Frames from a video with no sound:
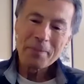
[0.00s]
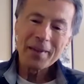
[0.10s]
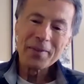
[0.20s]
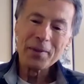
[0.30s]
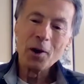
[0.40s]

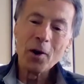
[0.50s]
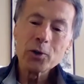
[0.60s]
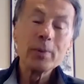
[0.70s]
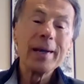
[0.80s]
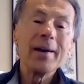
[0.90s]
The
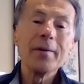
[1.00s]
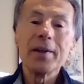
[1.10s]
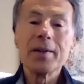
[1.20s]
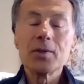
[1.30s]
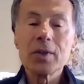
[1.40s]
harsh
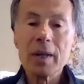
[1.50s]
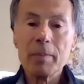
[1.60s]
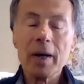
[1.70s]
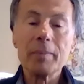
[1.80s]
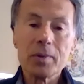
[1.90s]
reality is
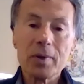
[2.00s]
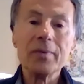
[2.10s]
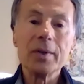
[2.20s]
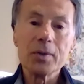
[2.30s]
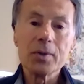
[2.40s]
I'm
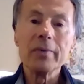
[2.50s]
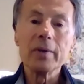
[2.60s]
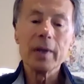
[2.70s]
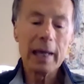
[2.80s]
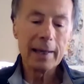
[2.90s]

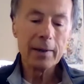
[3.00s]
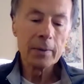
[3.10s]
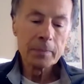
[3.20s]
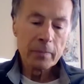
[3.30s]
77, and